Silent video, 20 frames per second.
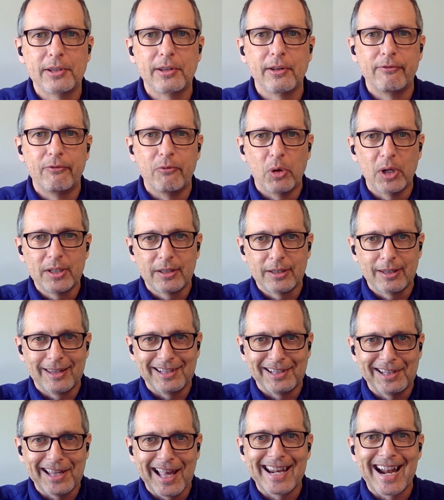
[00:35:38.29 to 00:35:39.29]
of what
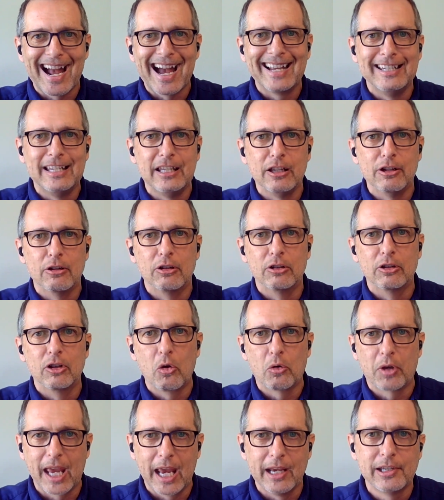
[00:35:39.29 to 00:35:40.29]
does that ideal
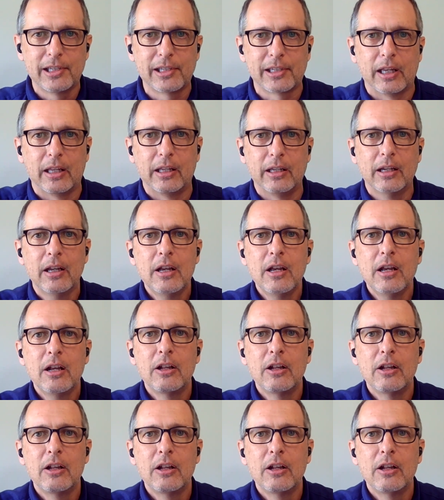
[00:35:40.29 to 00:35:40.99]
location